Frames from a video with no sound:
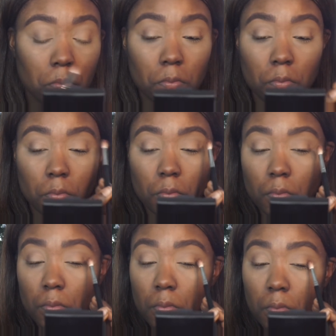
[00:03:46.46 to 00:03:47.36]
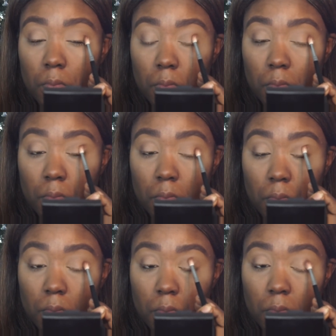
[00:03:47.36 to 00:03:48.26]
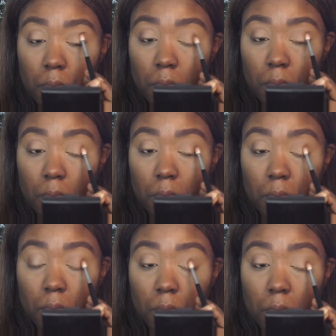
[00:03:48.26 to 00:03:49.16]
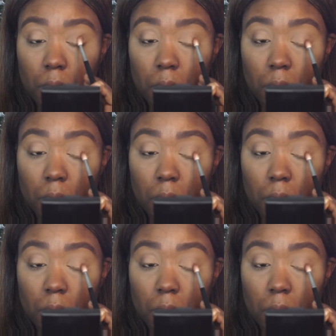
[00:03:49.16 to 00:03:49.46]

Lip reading: (silence)